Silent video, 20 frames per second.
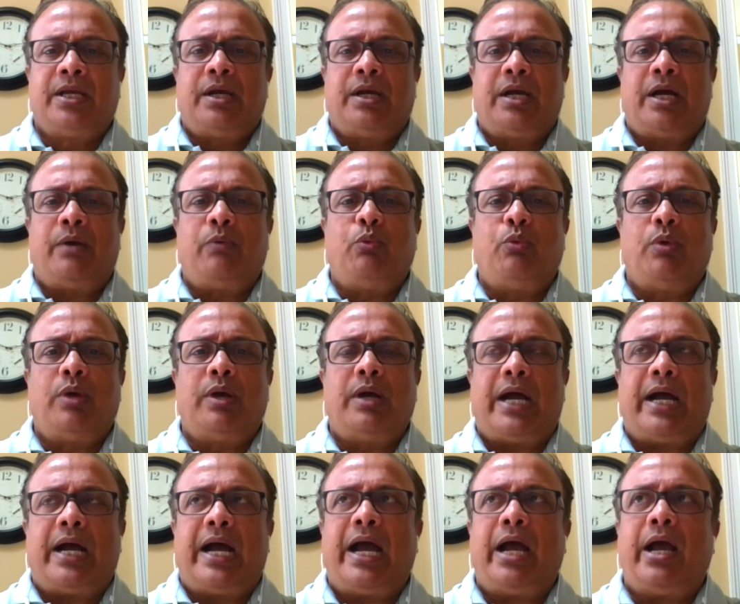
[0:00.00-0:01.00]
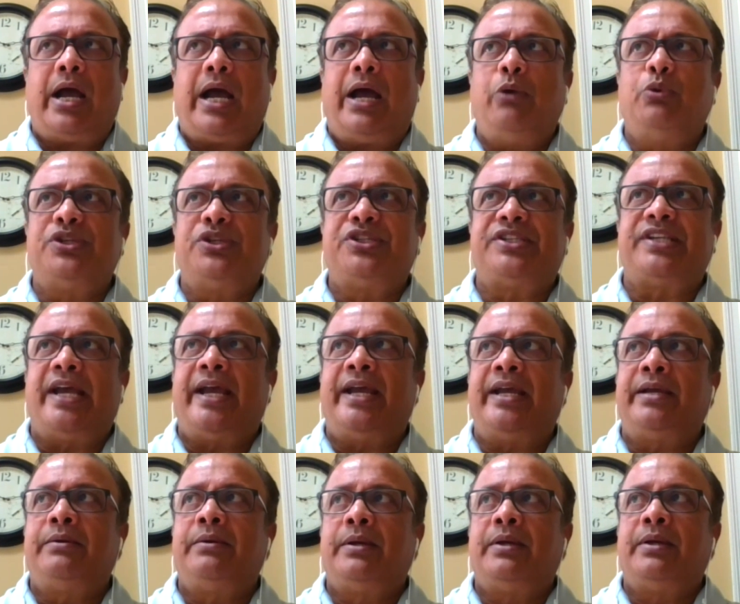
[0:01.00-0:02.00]
I would
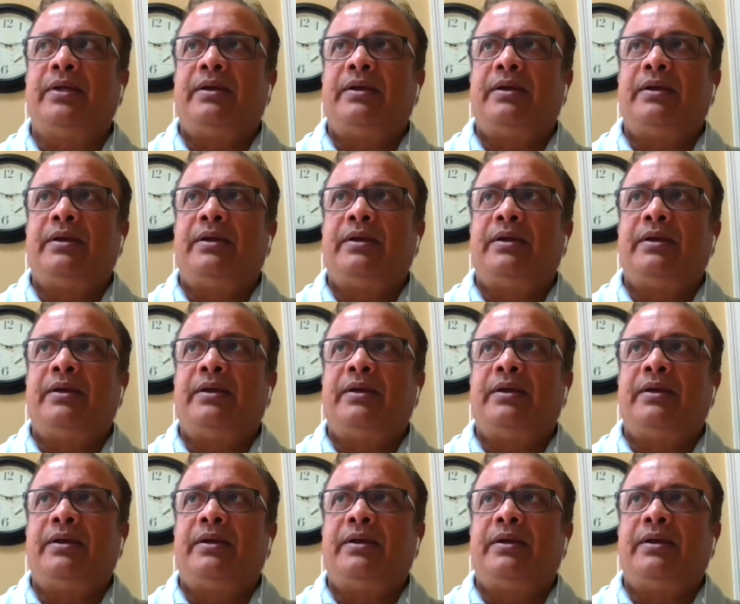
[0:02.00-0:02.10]
say,